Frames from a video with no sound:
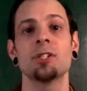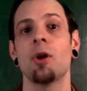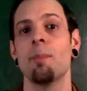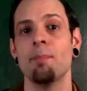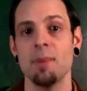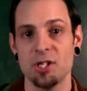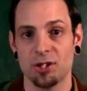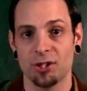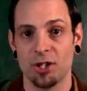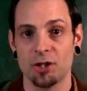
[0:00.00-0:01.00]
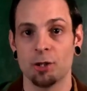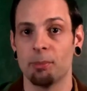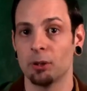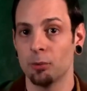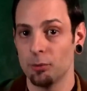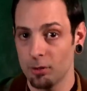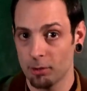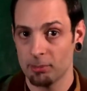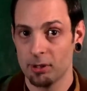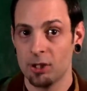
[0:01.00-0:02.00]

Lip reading: her mission to balloon up